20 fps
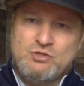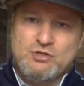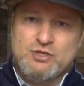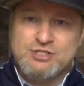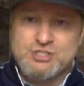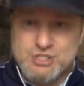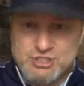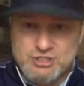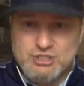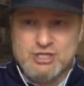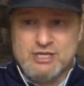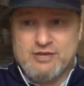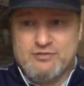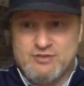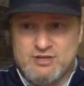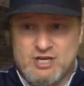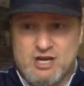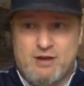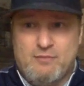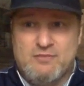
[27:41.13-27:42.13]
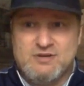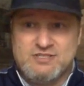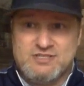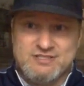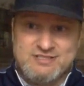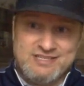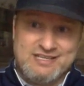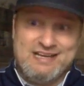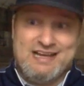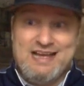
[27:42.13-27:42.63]
you can just look at the numbers
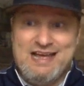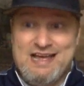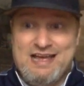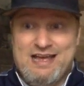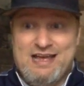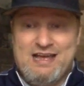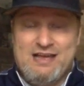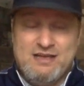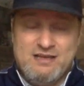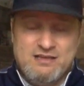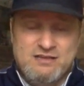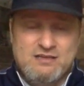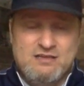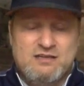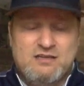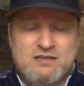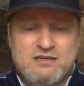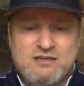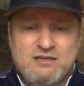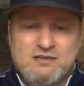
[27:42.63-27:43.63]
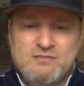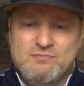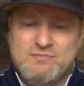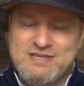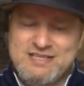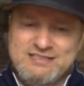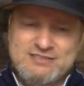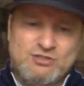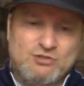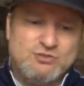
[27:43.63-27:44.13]
and say,
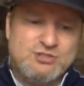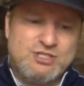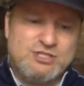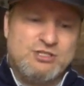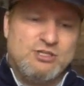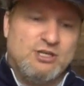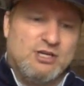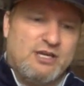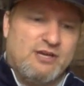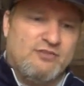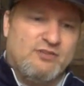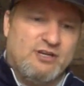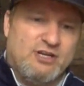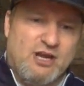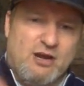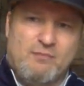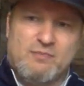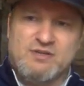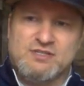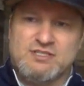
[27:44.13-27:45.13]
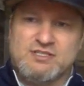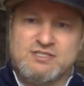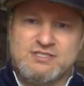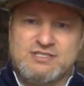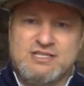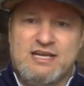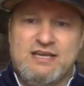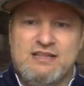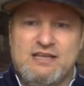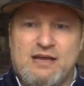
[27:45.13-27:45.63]
but let's don't just look at the numbers and
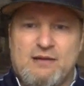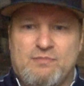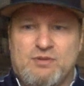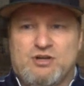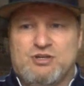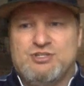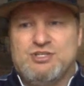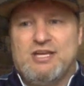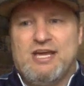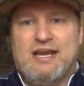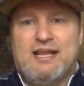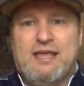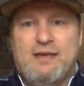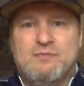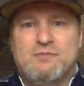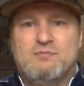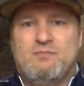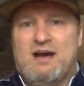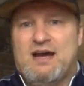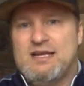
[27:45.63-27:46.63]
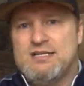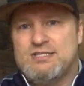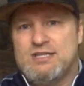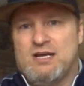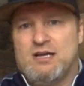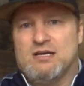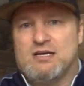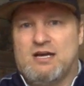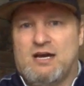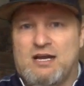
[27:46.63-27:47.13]
say that, because you got to keep in mind
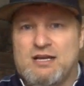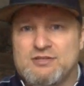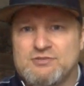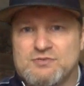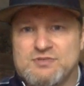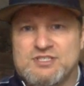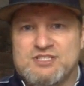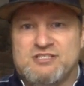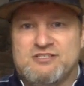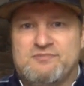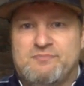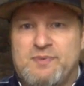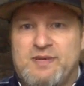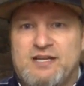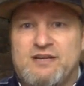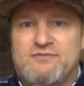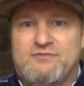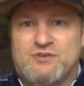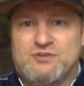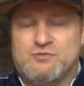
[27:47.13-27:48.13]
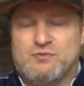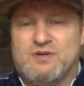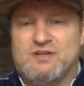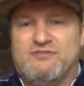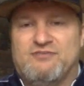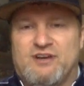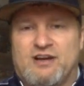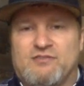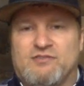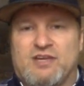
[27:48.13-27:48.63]
John Collins was suspended for
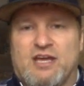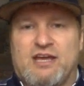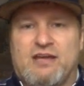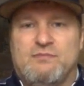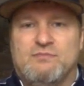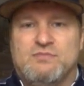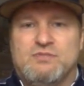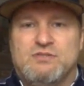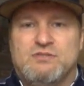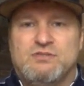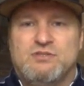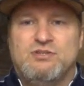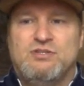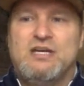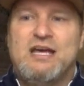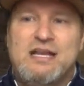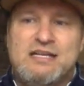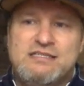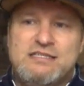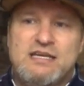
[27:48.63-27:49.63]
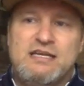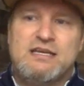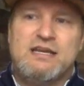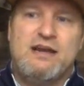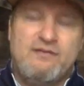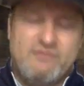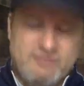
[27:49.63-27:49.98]
25 games. So you got to take